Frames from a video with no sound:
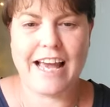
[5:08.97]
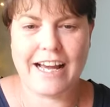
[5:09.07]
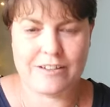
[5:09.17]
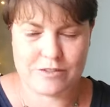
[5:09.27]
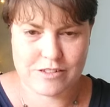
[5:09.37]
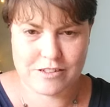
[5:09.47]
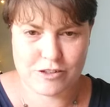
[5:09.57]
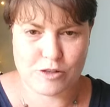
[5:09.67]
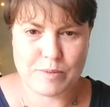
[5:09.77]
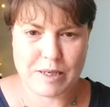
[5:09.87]
out
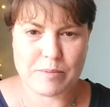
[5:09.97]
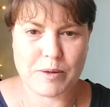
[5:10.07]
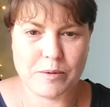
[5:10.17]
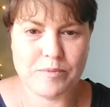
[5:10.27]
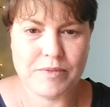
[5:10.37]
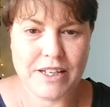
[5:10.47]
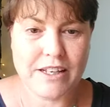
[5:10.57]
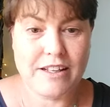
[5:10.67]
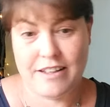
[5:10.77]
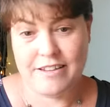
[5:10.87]
to people,
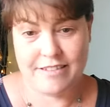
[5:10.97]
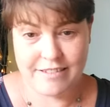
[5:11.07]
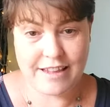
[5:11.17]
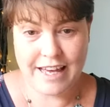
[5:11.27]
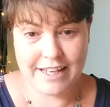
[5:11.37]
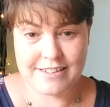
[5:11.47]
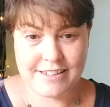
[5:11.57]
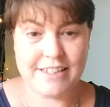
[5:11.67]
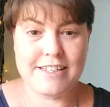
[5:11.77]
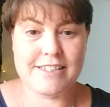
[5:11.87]
that
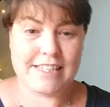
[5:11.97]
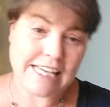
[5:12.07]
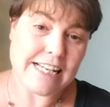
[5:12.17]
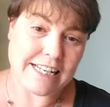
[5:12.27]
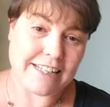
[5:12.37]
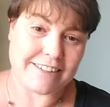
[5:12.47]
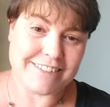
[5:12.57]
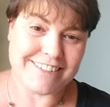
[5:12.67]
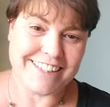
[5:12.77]
is healing.